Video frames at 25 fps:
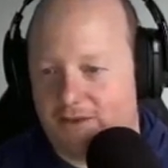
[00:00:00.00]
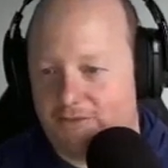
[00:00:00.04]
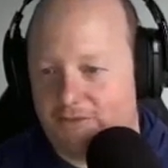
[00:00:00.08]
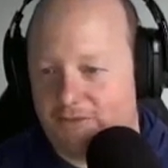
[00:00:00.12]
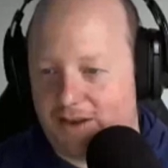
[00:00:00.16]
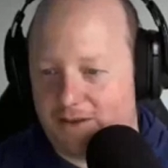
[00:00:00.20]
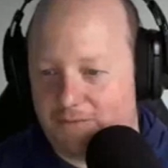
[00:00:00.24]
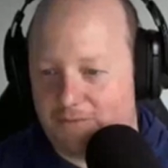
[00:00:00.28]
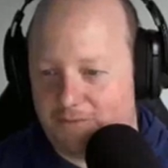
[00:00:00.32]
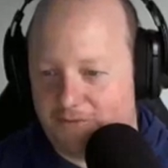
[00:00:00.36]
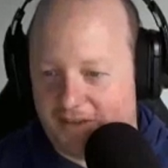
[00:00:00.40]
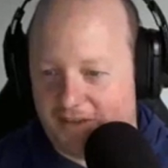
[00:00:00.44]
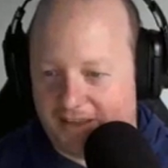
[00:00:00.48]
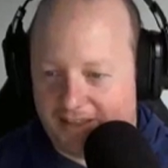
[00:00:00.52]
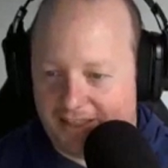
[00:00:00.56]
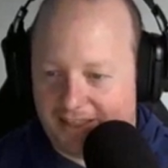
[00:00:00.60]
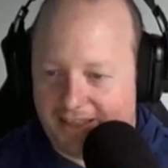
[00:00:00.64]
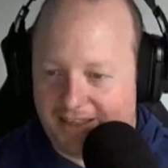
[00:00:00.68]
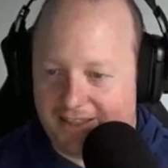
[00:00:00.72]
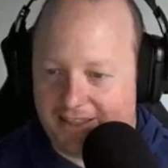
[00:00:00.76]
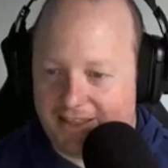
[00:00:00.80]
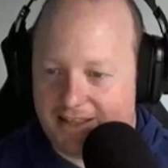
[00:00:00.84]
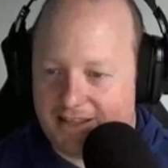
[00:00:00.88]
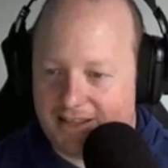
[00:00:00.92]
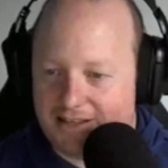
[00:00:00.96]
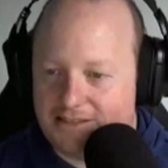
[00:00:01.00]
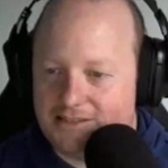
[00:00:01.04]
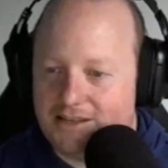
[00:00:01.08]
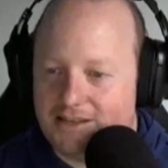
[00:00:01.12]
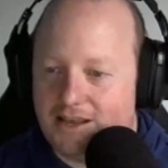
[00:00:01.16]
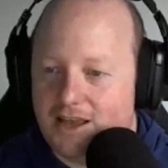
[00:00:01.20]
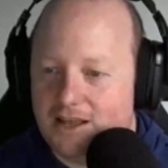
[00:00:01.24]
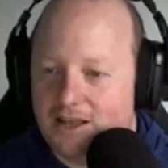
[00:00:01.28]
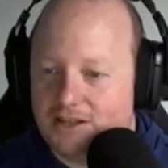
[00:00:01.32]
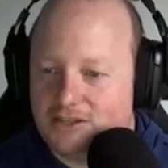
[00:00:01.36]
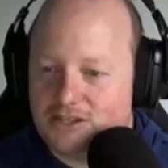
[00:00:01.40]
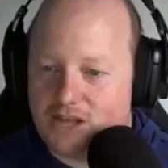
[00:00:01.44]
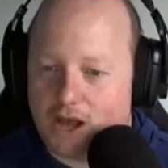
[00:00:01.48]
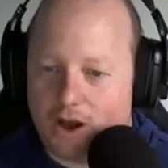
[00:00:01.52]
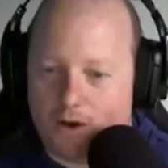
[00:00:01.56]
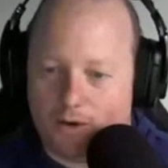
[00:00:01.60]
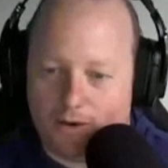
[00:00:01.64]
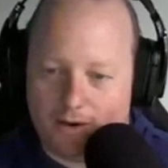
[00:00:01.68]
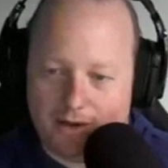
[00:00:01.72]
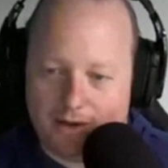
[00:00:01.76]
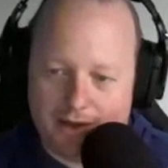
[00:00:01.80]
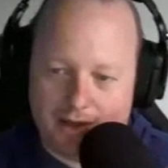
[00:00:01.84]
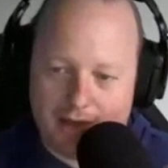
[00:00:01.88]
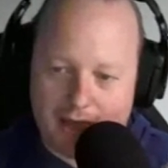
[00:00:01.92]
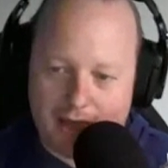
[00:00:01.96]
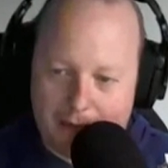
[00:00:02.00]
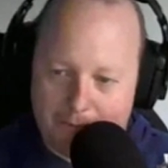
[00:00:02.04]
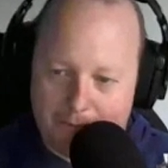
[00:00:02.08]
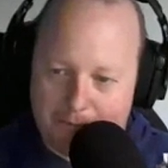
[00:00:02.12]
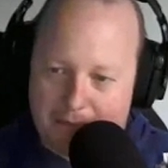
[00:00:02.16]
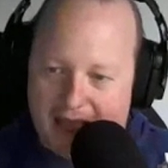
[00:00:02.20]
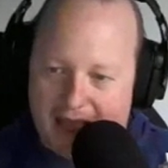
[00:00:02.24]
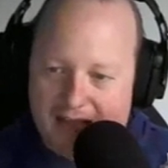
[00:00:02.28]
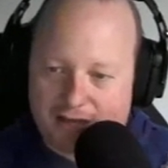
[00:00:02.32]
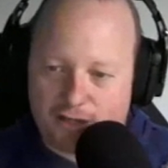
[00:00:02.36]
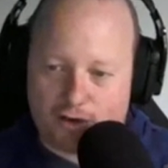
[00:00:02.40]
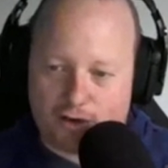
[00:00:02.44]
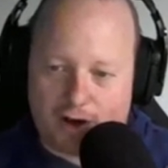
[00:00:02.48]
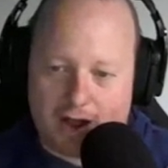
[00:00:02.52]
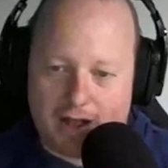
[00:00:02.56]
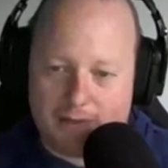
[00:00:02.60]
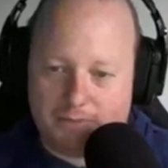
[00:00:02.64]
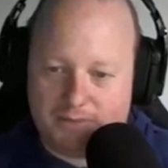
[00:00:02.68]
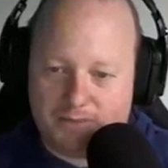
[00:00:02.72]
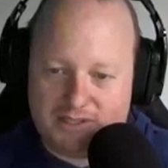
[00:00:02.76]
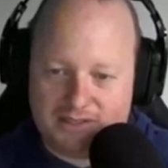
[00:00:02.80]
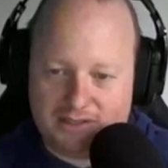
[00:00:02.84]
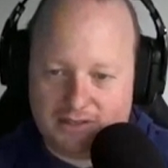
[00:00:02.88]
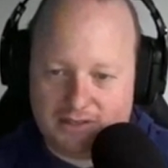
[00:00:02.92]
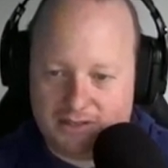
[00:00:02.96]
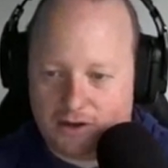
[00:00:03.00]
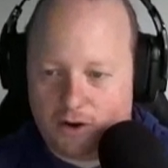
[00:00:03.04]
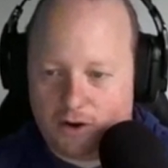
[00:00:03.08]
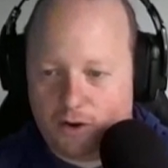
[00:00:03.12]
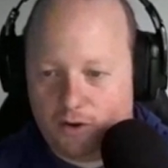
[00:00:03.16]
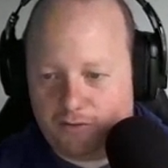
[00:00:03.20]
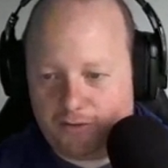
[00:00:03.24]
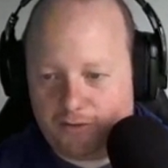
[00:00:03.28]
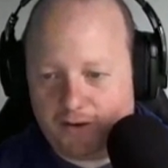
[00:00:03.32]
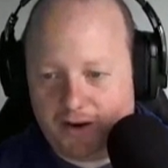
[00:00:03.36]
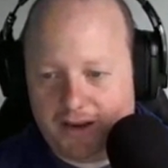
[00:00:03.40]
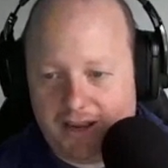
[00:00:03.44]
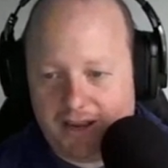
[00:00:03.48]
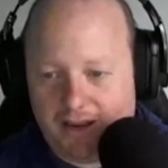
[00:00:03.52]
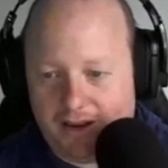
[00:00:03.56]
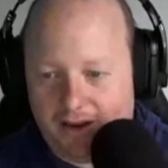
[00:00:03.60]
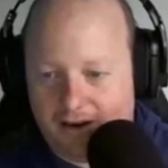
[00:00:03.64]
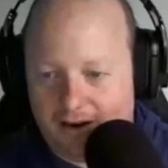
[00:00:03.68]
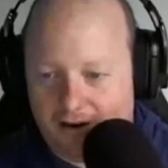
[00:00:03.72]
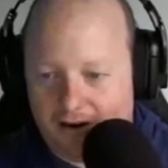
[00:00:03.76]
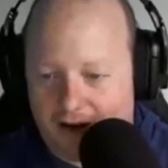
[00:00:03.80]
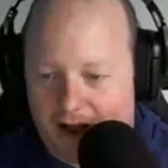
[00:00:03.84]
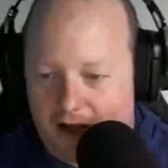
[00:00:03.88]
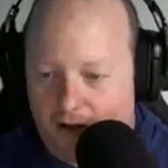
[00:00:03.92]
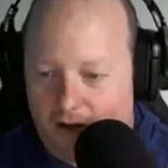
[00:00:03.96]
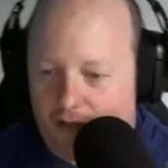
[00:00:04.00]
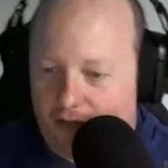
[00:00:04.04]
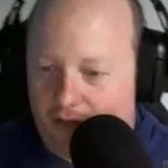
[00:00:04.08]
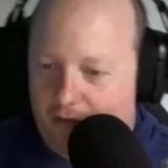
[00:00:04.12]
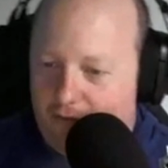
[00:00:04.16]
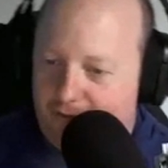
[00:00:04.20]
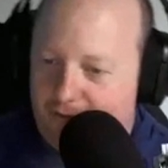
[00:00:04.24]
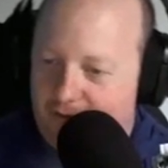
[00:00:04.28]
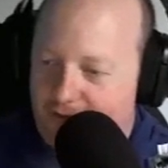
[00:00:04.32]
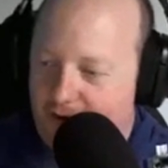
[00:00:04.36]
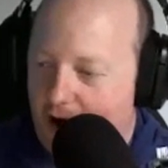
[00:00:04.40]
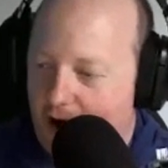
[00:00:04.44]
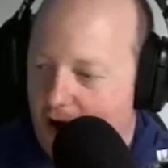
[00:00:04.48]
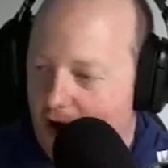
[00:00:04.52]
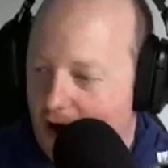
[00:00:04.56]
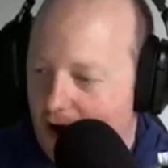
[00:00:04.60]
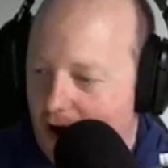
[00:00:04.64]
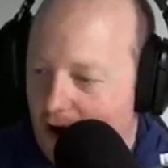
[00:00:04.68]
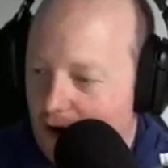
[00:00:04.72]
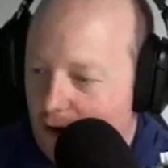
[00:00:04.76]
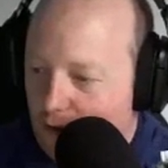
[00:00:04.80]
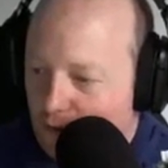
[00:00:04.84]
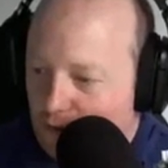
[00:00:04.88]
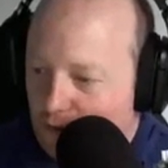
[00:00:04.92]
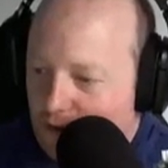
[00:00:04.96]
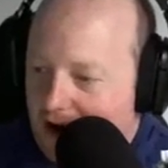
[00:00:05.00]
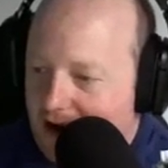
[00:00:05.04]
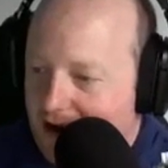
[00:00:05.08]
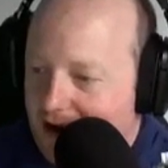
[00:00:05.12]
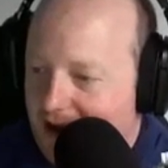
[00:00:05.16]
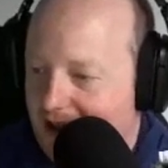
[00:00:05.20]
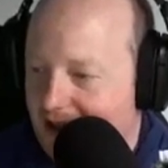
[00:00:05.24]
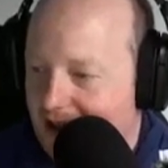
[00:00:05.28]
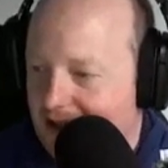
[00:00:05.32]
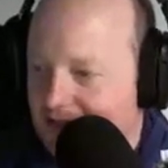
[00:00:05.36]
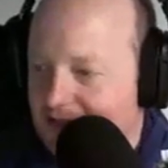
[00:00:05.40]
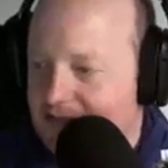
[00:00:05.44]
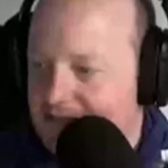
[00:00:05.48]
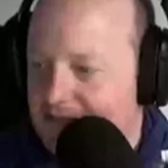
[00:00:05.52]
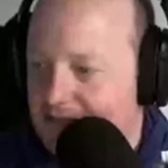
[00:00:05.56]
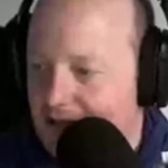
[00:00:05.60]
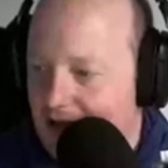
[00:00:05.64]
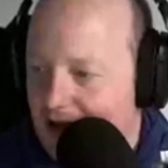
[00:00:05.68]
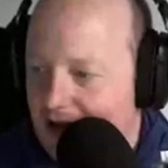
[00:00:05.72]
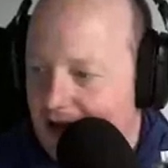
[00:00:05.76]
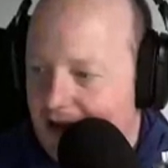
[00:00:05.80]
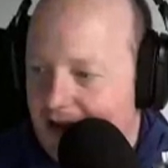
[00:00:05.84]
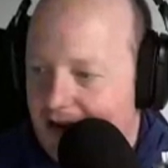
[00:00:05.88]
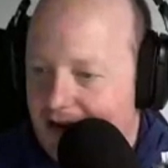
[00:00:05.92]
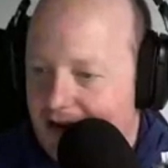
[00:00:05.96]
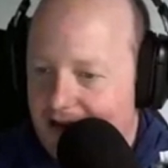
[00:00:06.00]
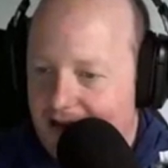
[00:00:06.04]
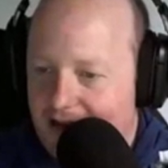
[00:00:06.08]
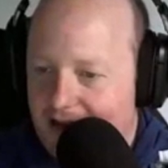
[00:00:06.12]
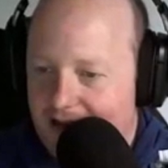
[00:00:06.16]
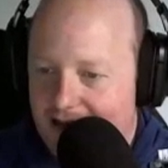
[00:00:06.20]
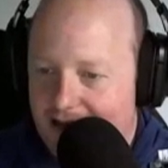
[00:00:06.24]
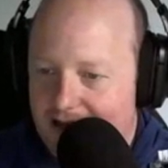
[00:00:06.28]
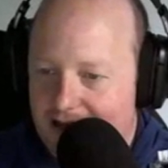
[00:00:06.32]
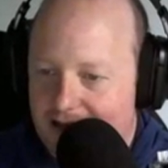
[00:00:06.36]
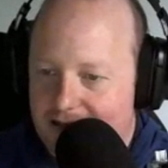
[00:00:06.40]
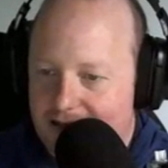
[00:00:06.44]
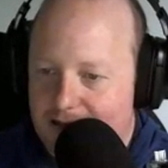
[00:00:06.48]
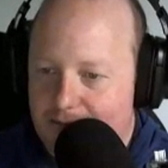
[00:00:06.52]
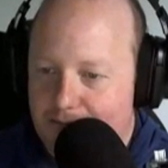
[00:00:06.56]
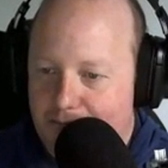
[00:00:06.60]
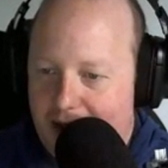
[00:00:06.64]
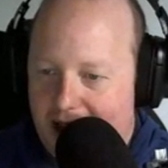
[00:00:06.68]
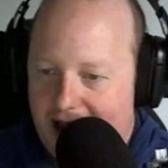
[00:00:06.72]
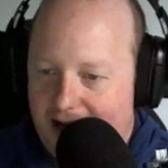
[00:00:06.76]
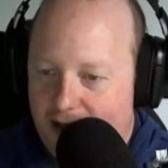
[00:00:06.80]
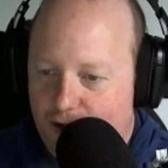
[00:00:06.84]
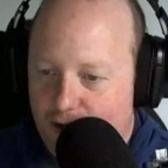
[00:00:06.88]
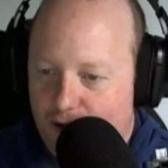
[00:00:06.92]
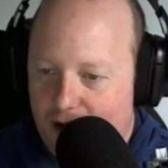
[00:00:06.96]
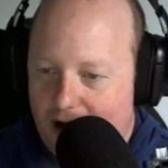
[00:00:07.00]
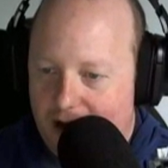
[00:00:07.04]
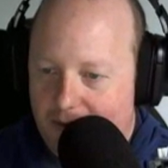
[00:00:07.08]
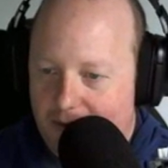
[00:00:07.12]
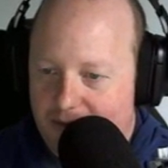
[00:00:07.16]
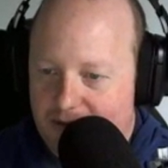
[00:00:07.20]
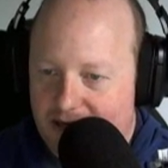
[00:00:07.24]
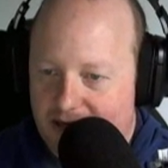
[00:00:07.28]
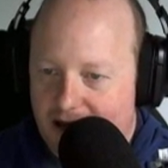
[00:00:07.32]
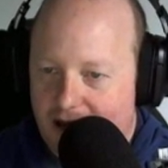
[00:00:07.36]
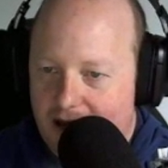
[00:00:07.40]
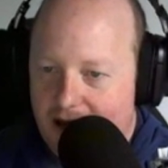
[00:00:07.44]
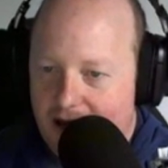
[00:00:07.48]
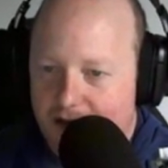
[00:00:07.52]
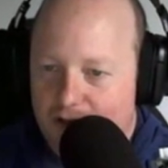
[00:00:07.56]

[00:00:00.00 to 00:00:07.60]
I'm feeling this. So, backdrops. Over here on the far right-hand side is backdrops.